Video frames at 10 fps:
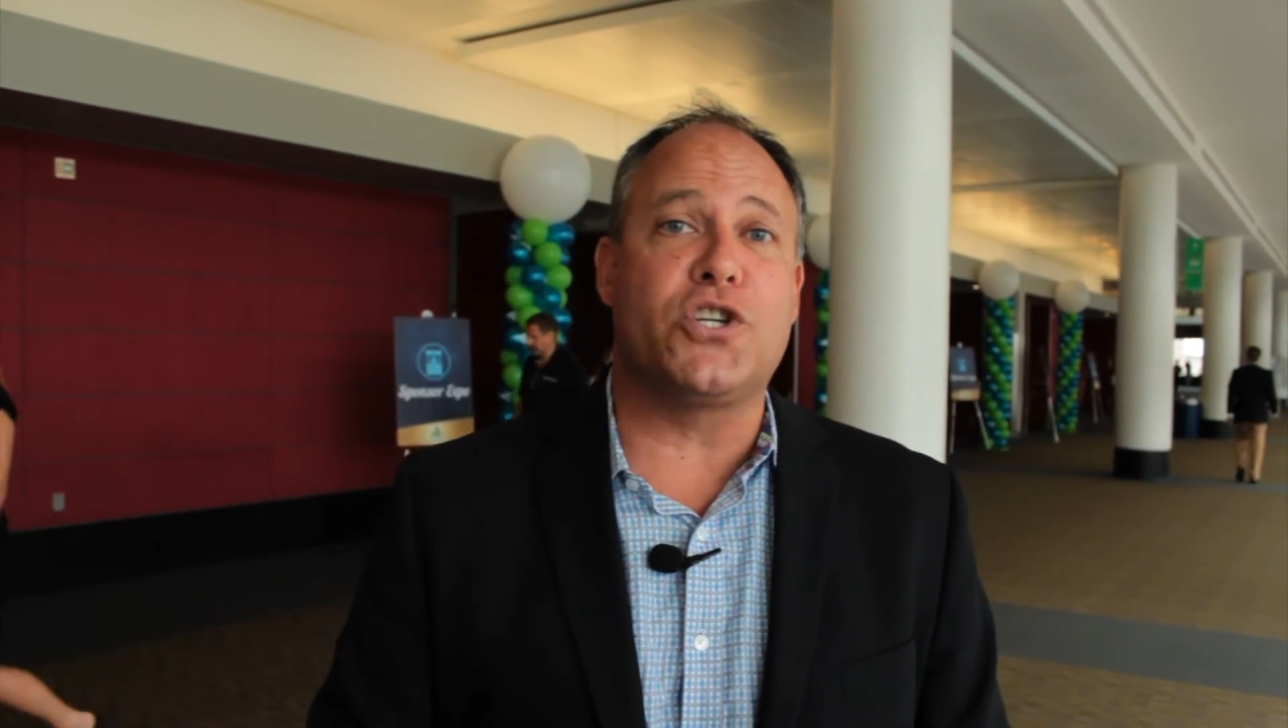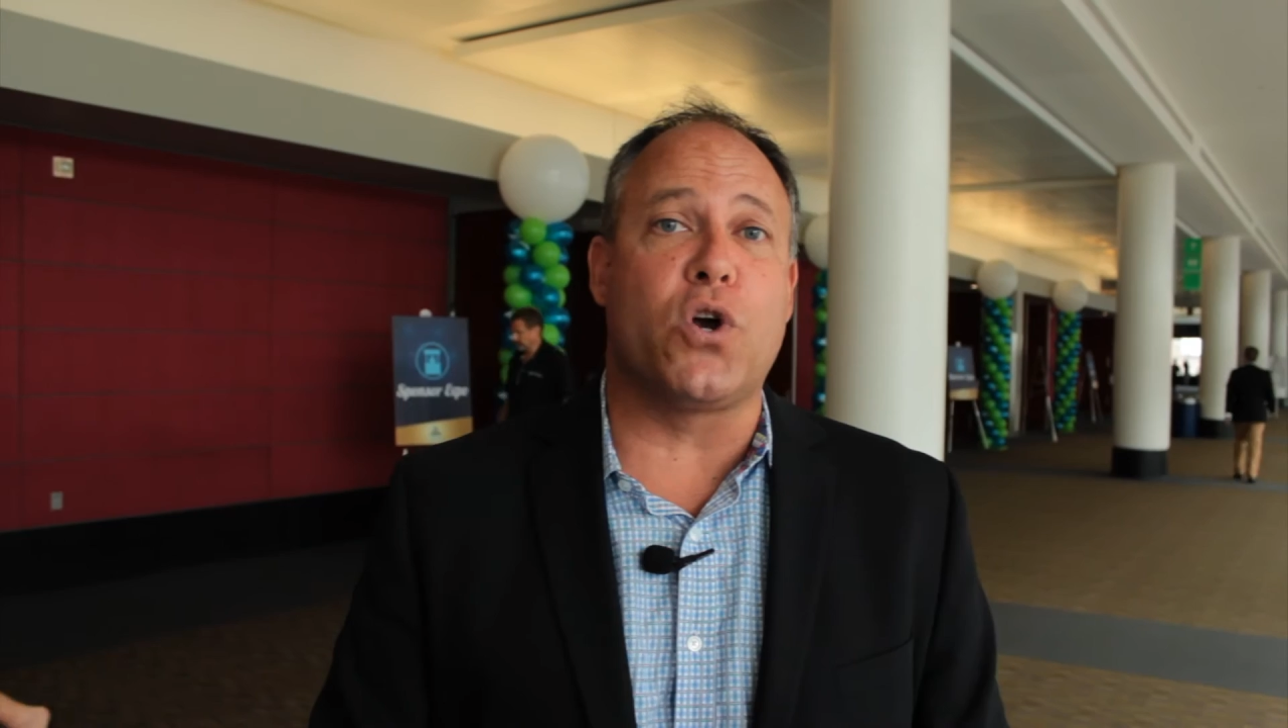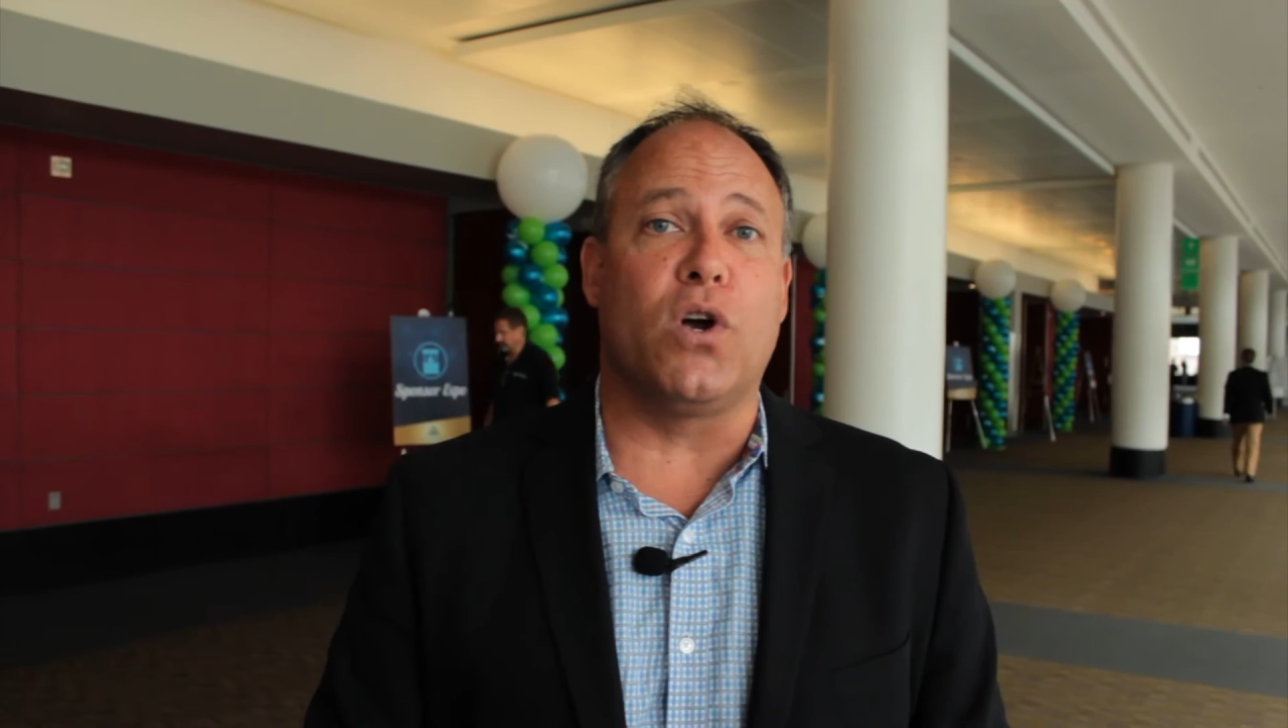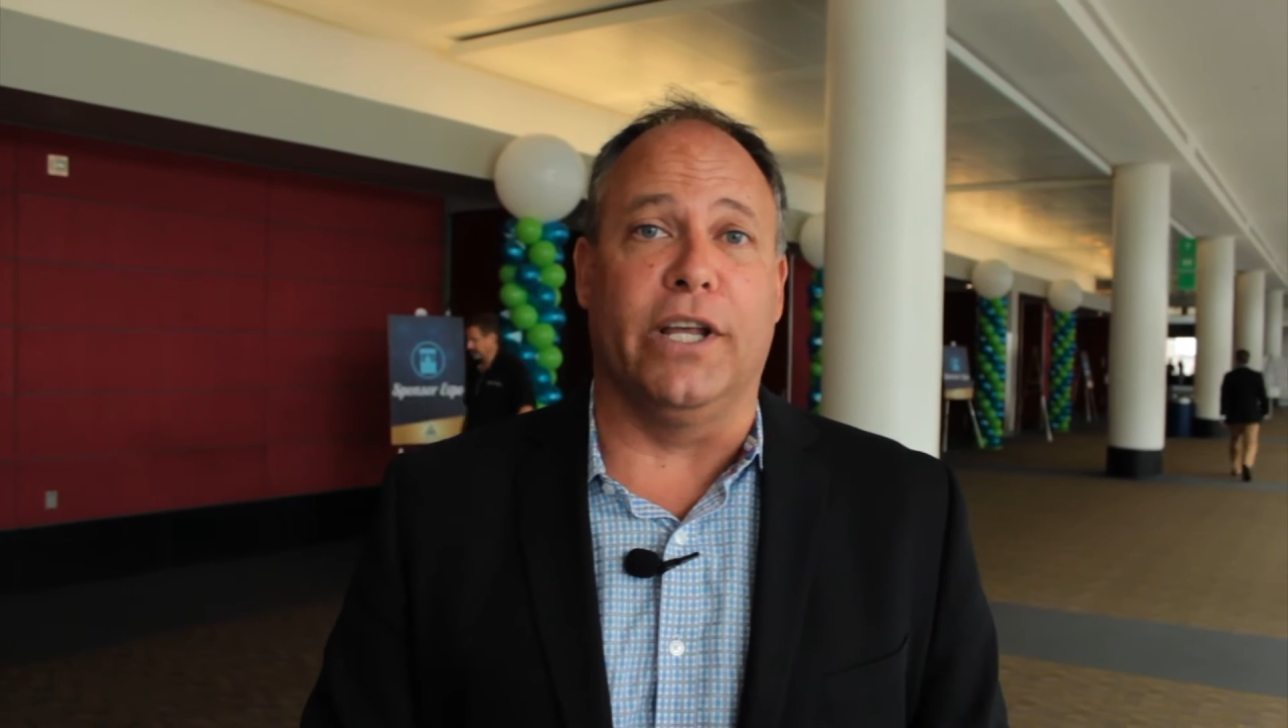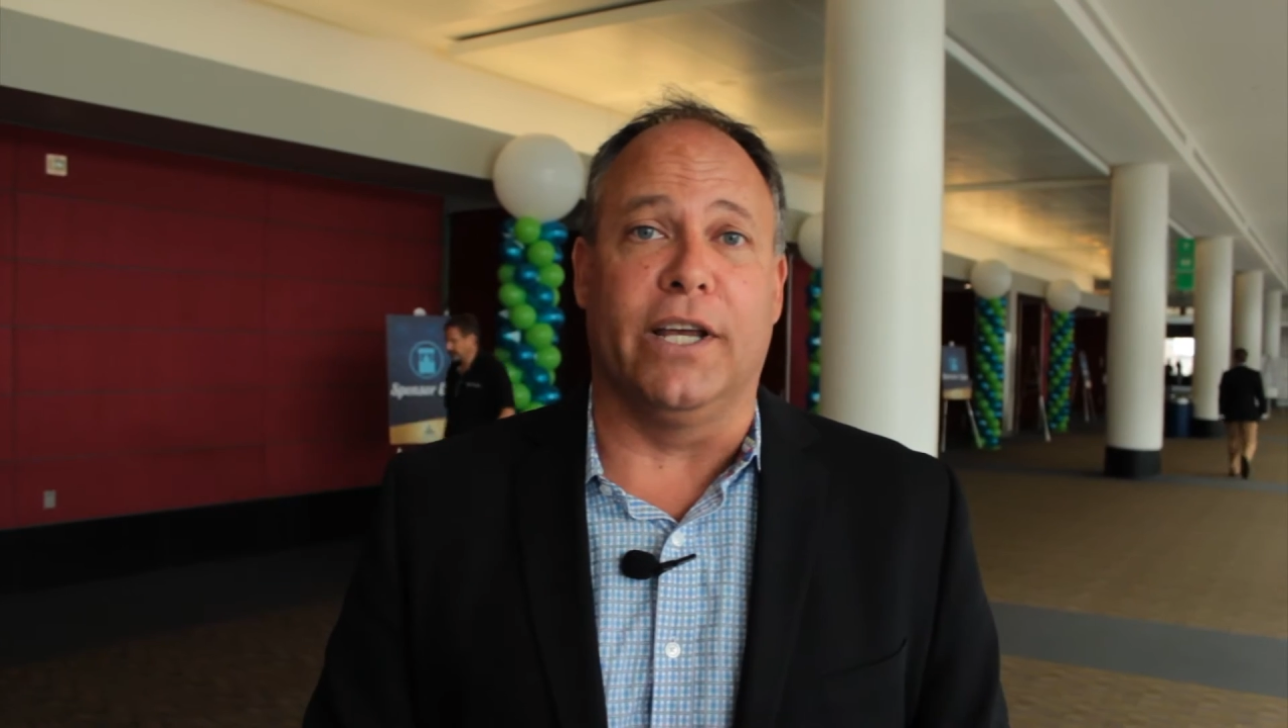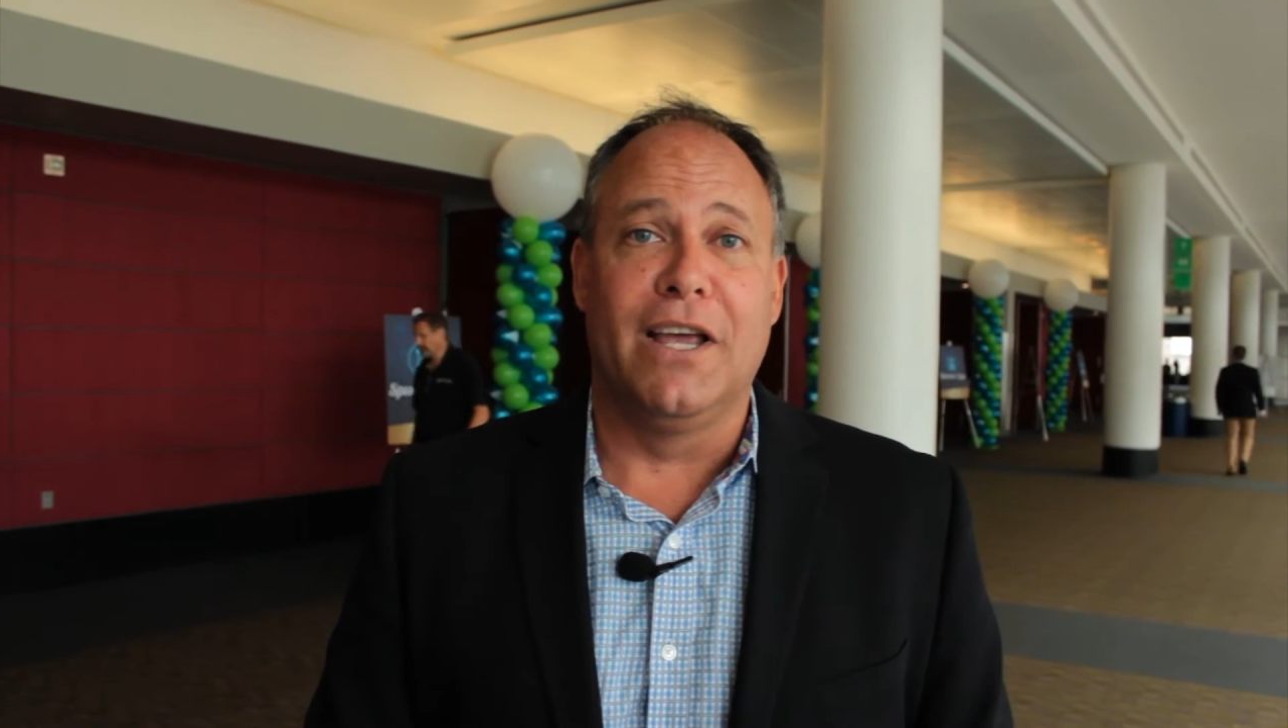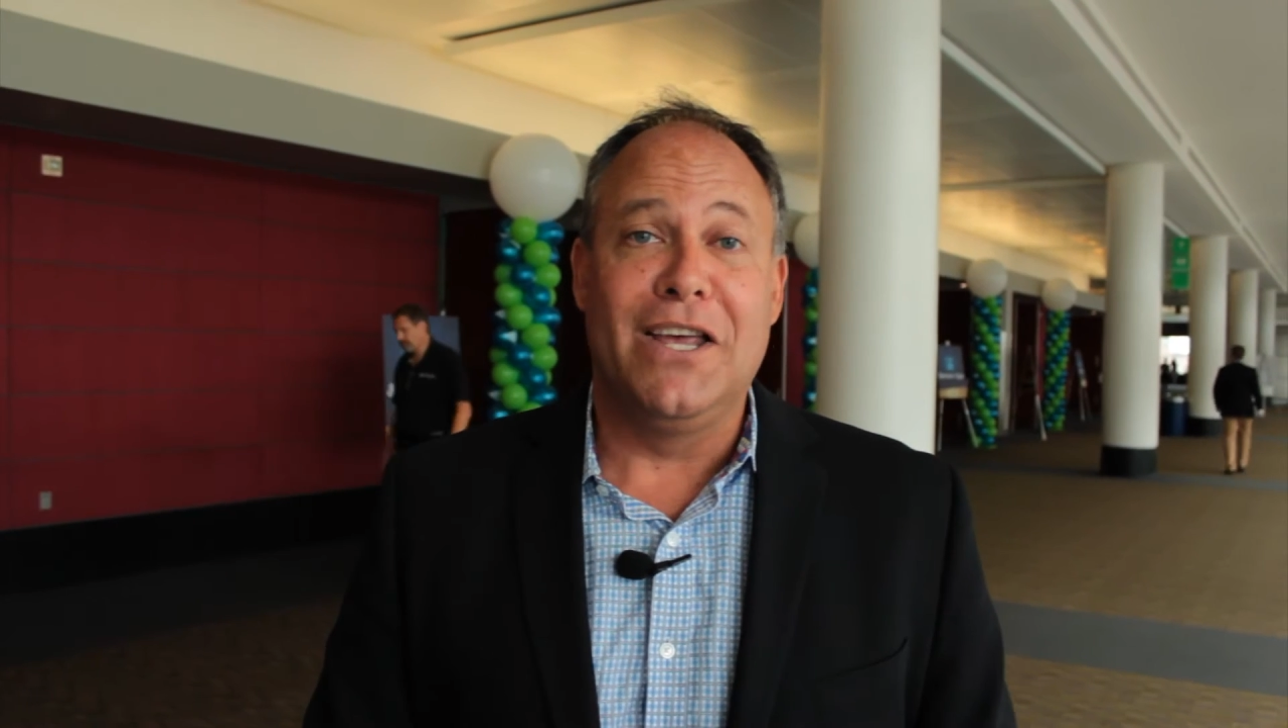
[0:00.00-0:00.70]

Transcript: shortly.